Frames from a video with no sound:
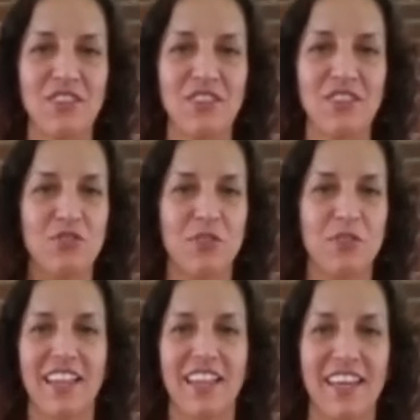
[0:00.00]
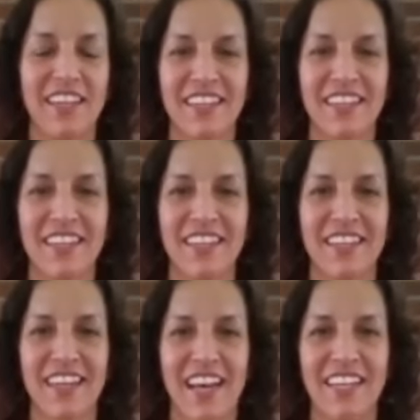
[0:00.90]
doing like
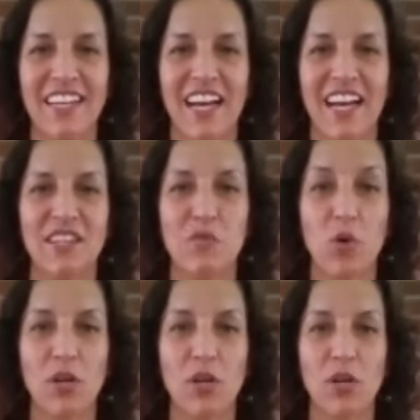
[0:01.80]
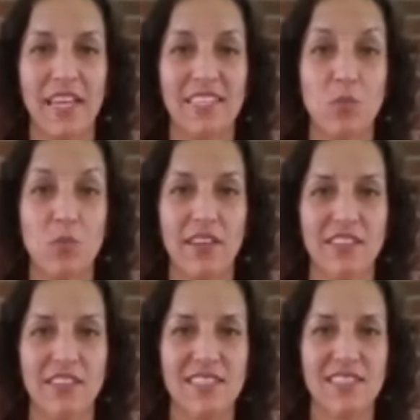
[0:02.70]
any kind of workplace
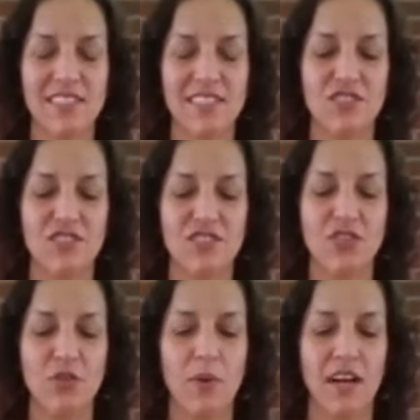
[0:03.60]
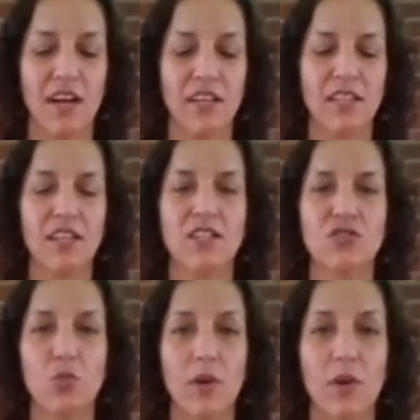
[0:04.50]
wellness is to do a
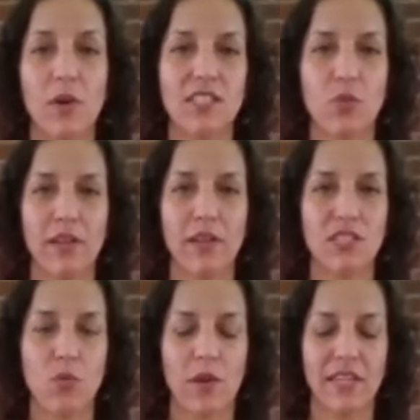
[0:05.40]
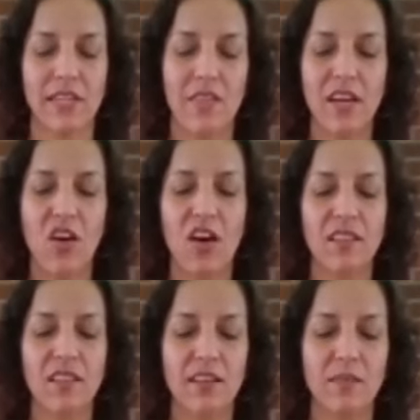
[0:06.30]
20-20-20, they call
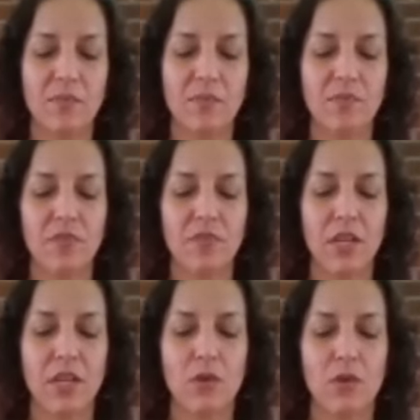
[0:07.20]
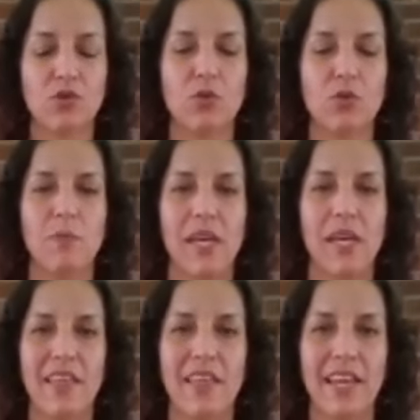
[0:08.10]
it, which would be
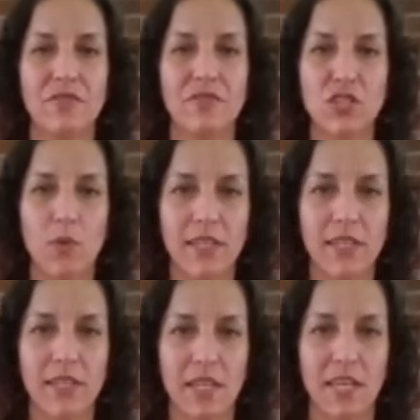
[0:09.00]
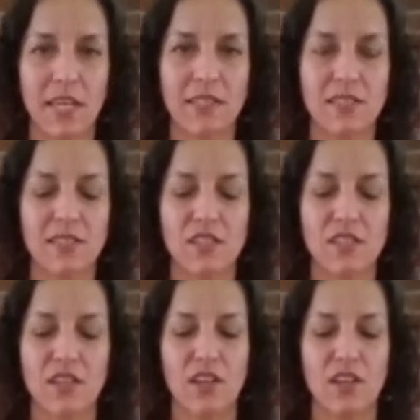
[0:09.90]
that every 20 minutes
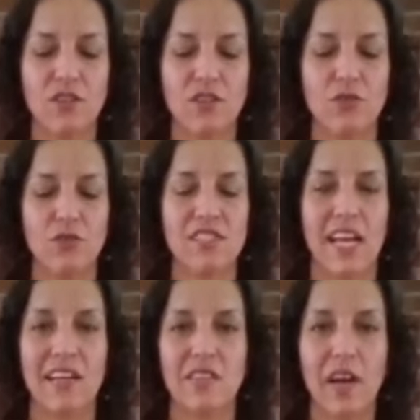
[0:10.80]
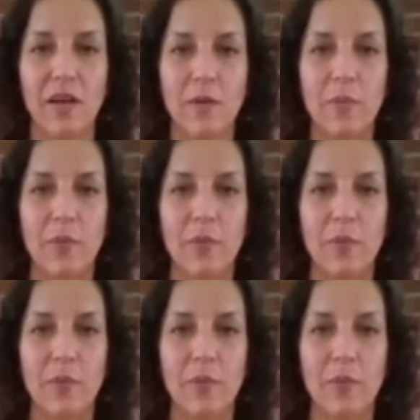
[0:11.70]
you stand up